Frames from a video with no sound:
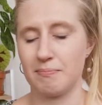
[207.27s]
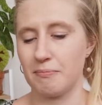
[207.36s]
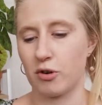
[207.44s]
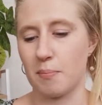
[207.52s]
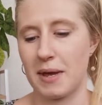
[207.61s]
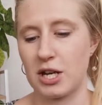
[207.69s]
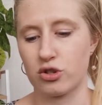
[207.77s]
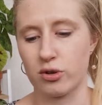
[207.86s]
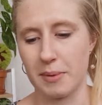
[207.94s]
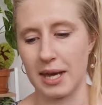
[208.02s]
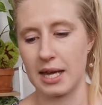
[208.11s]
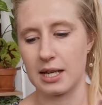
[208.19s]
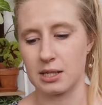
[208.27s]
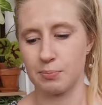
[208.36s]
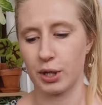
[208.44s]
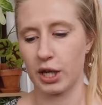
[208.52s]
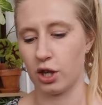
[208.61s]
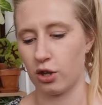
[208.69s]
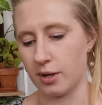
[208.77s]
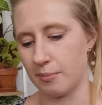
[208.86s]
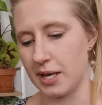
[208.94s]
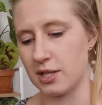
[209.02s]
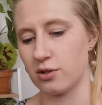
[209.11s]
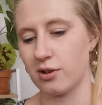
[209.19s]
from me trimming it, putting cloning
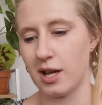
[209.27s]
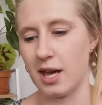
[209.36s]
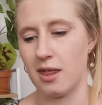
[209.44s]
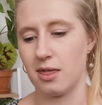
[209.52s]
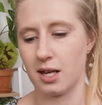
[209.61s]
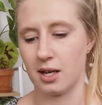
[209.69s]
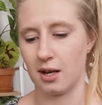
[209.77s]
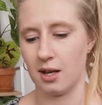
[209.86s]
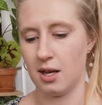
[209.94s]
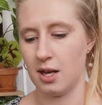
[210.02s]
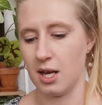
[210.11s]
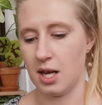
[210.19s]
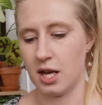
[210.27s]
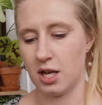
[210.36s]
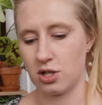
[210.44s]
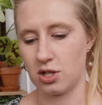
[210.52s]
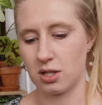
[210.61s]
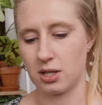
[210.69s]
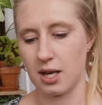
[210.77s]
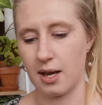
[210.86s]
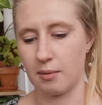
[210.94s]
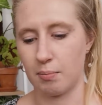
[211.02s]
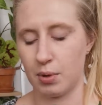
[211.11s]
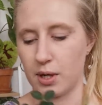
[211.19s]
paste on it, and then it's just
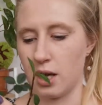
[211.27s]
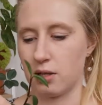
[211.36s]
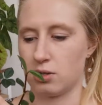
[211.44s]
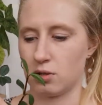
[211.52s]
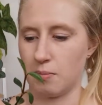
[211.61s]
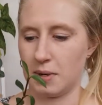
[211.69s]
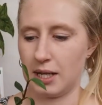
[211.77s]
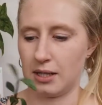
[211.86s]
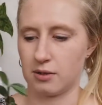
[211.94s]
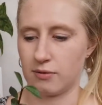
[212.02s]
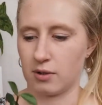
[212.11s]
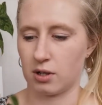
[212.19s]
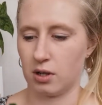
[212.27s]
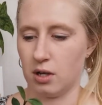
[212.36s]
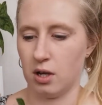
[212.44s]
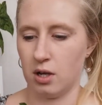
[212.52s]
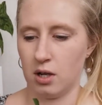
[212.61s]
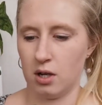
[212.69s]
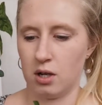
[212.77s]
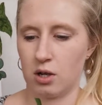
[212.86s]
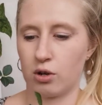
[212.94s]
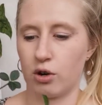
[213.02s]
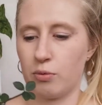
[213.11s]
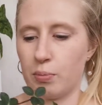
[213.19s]
like put out so many different
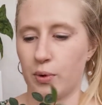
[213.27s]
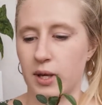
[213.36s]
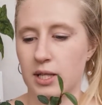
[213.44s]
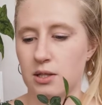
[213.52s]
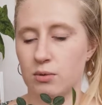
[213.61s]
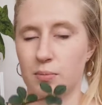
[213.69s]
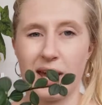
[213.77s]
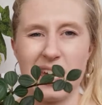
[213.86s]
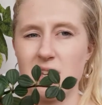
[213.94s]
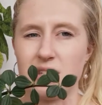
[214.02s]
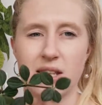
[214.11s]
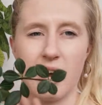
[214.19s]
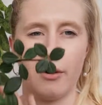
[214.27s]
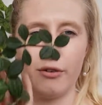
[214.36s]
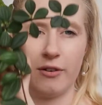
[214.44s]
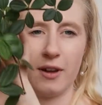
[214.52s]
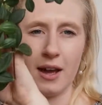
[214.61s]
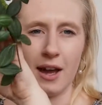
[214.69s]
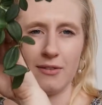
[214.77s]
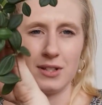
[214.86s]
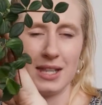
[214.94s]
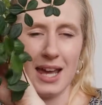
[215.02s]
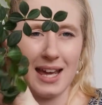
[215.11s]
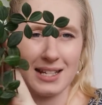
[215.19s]
growth points all by itself
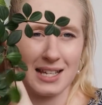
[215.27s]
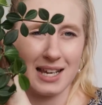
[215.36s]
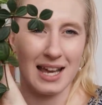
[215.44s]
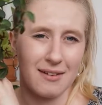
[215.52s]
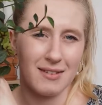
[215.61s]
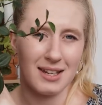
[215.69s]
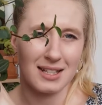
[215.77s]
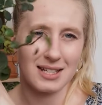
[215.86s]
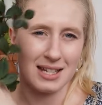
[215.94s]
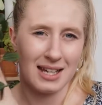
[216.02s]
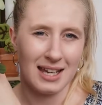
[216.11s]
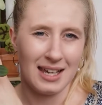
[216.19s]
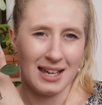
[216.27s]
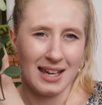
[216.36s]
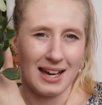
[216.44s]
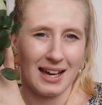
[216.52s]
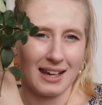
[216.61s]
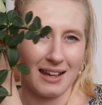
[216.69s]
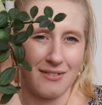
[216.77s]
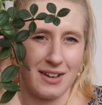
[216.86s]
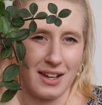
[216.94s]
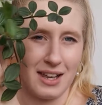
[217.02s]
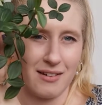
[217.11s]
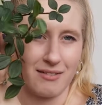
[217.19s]
after that. I love it. I love
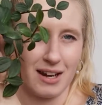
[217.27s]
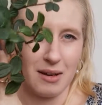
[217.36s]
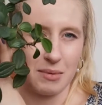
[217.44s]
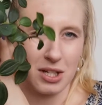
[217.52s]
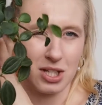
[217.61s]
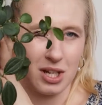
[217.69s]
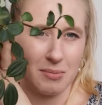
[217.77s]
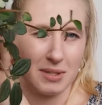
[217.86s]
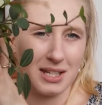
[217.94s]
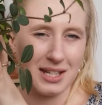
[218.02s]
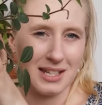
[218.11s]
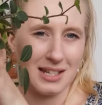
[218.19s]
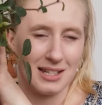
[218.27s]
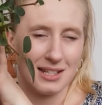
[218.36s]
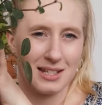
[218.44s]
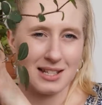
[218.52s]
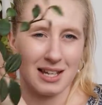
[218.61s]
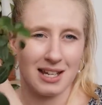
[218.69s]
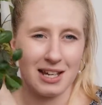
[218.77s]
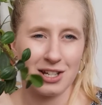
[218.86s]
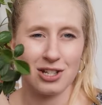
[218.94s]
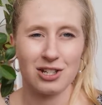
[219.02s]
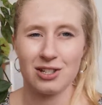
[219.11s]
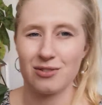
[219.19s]
how like randomly shaped it is.
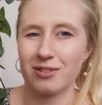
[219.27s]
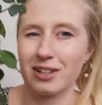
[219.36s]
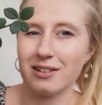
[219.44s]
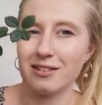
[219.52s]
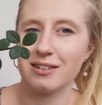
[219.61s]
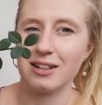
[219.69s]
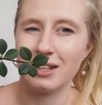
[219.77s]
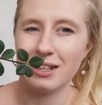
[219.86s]
It's just really